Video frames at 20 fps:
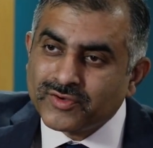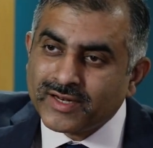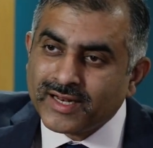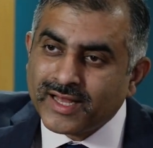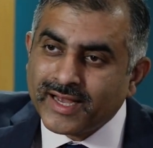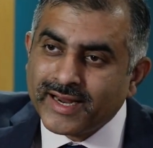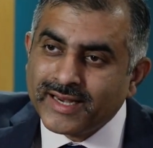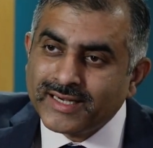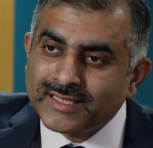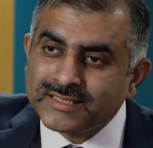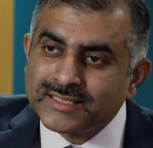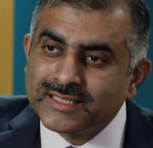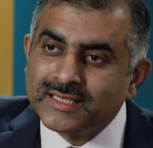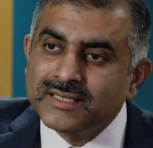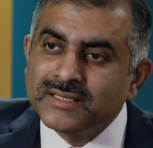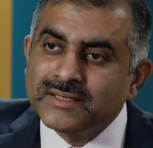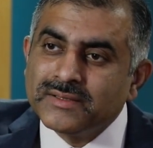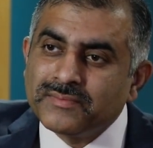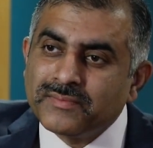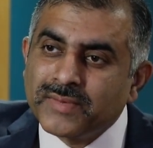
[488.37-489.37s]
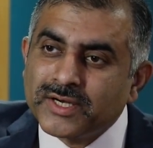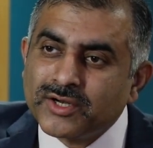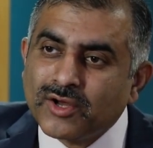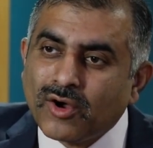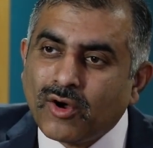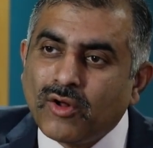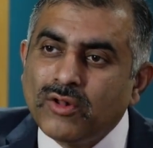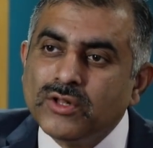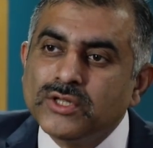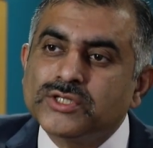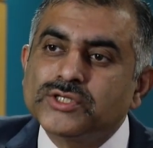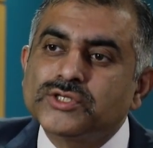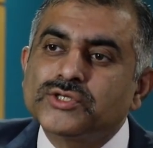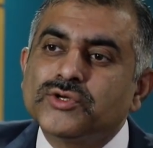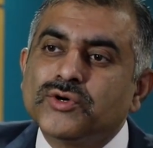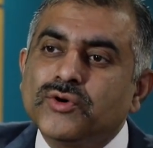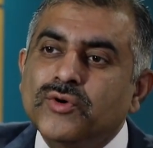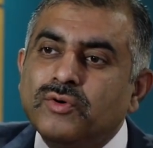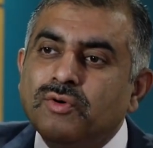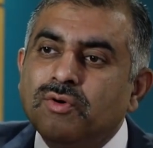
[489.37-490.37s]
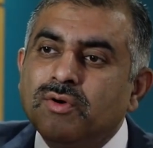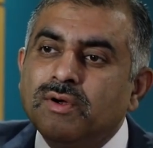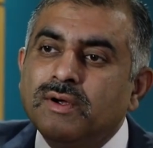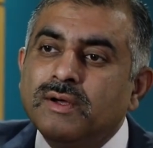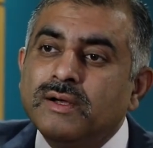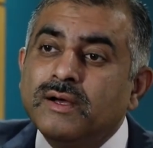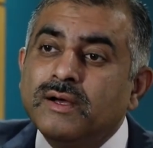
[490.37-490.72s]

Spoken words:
clients, but also